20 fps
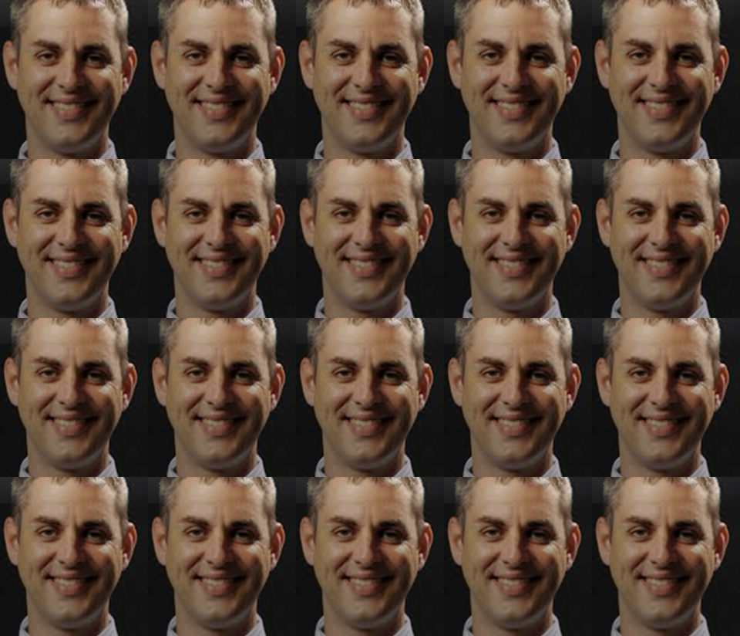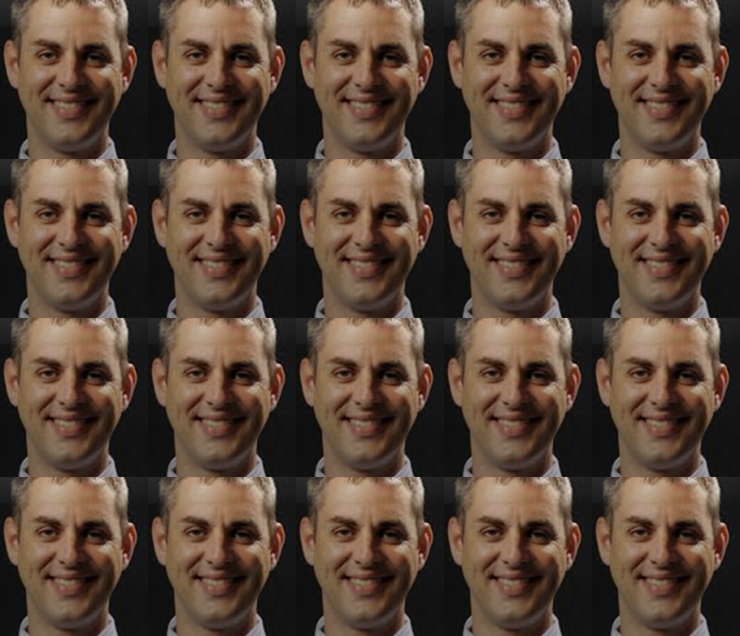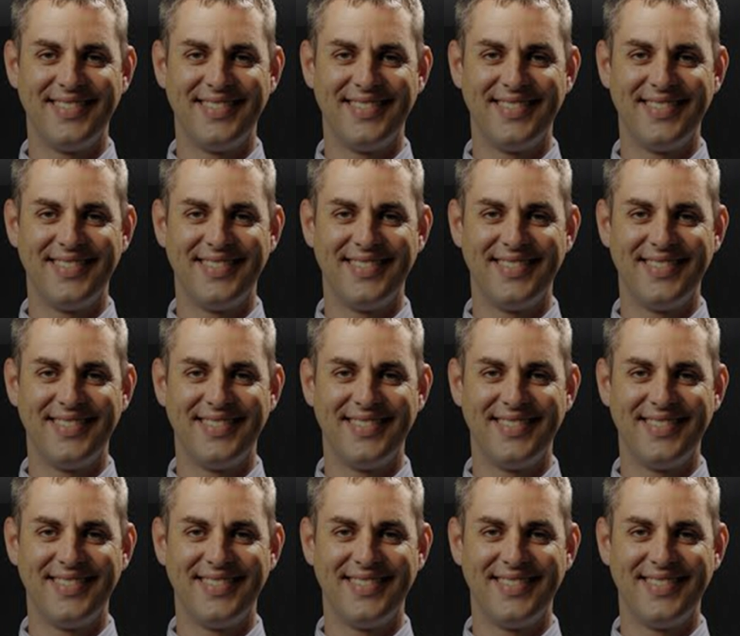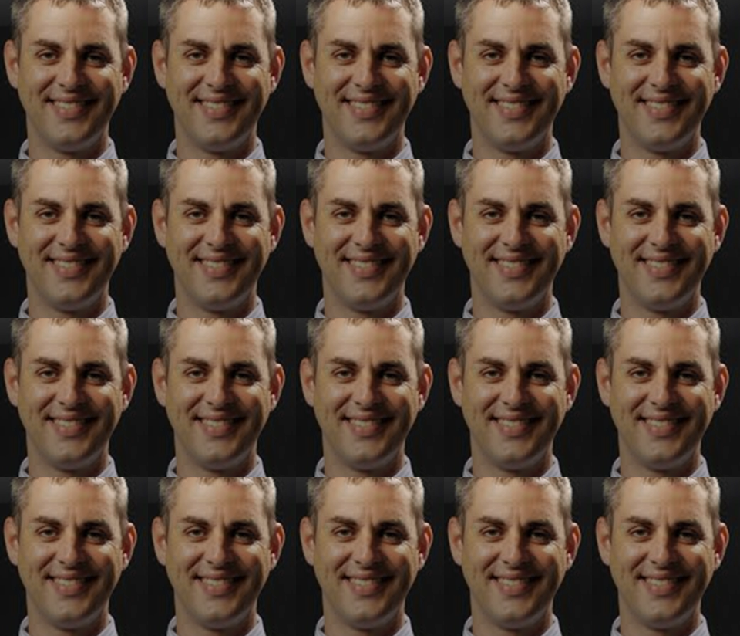[no speech]